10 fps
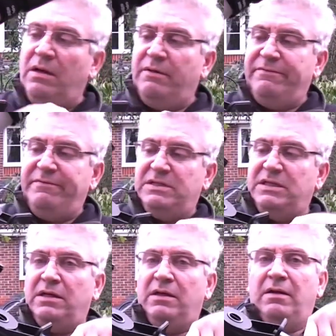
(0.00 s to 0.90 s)

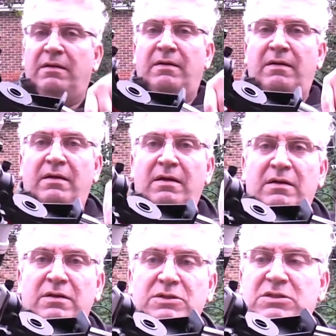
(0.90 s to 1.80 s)
fitting,
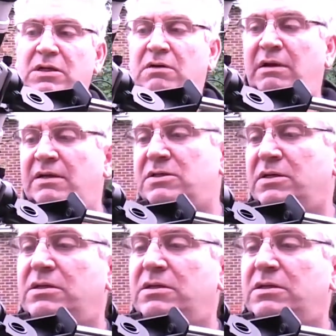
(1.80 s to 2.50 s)
turn it around so you